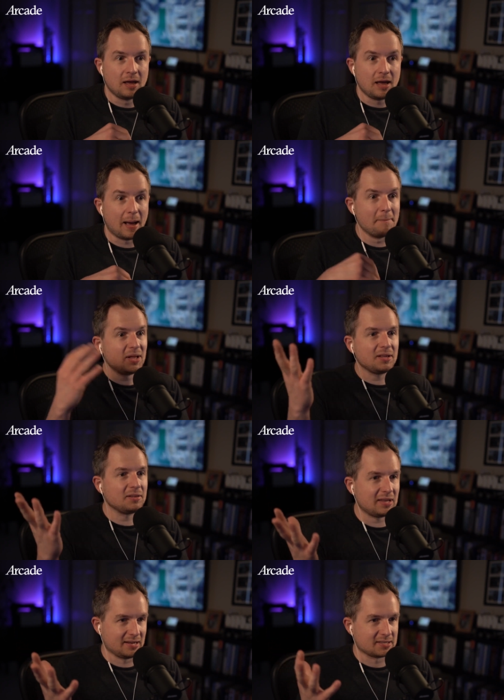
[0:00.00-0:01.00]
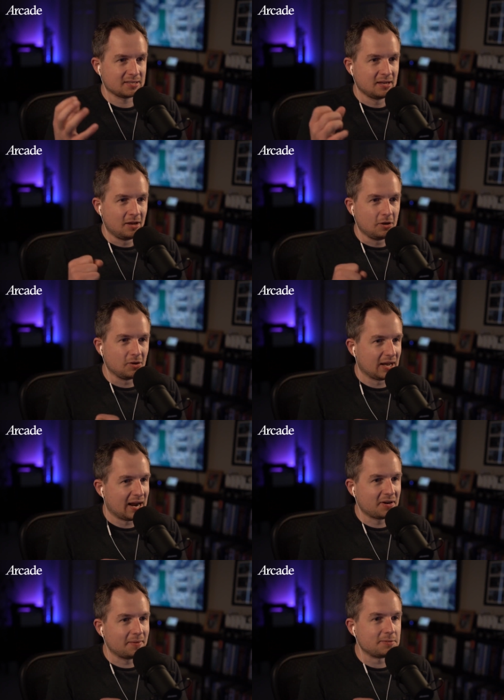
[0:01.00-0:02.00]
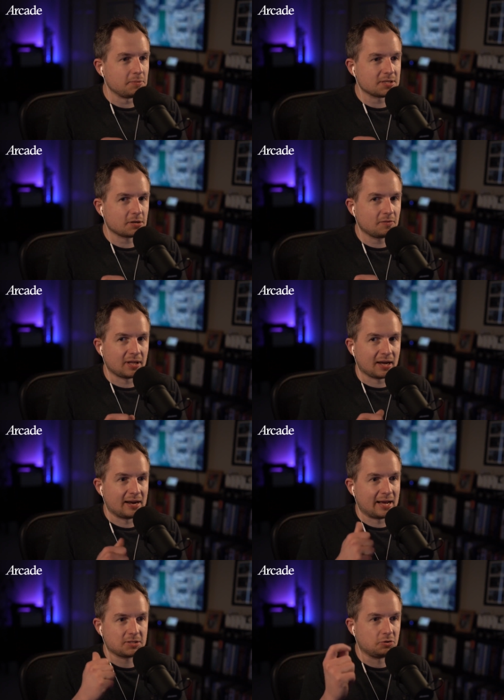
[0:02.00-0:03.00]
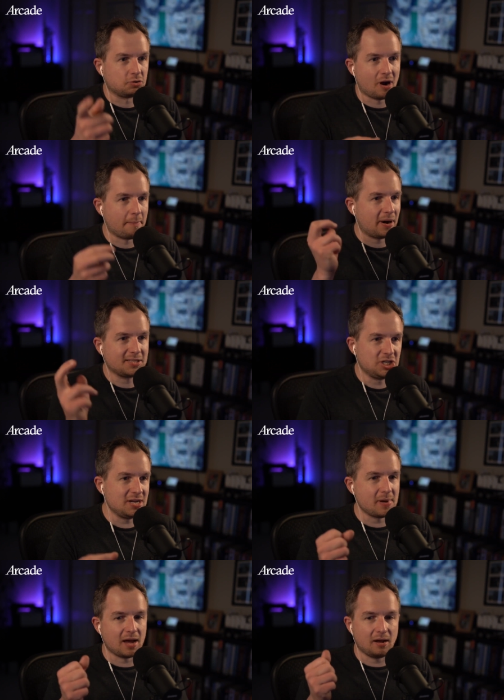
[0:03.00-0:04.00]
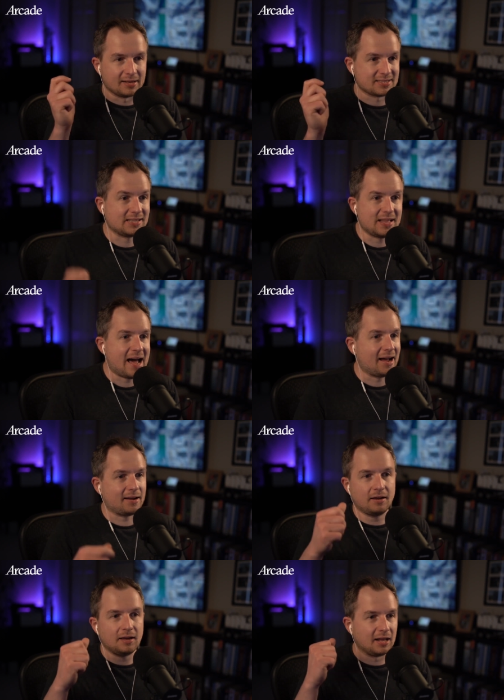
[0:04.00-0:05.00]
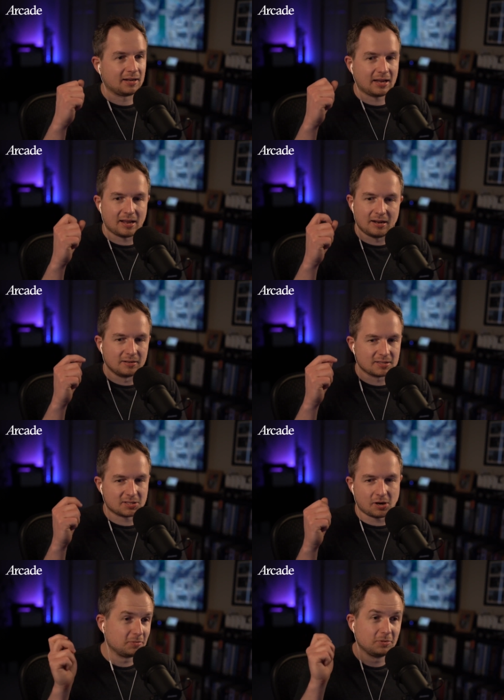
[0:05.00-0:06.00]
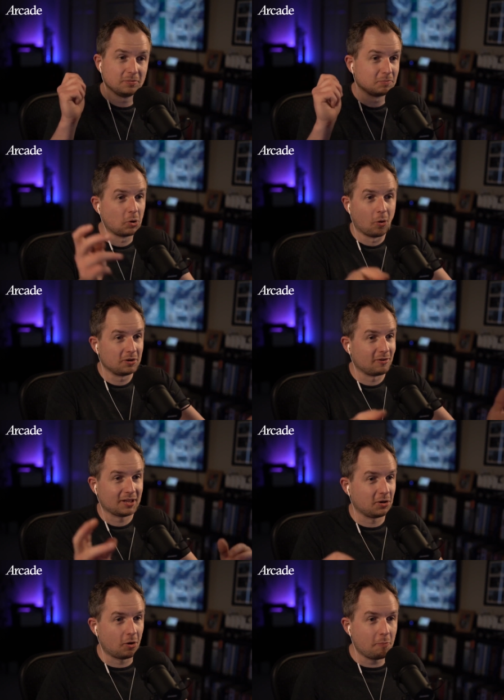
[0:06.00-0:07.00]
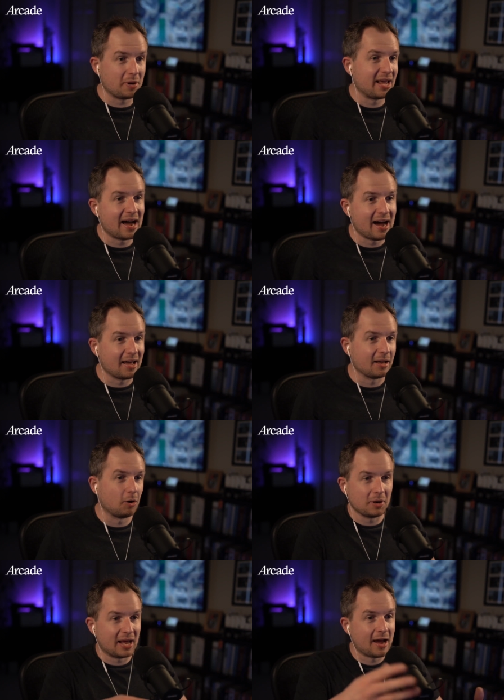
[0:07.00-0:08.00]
a million things. You can have an MCP server that connects to Dropbox, Gmail, Slack. It can start going directly to OpenAI, and OpenAI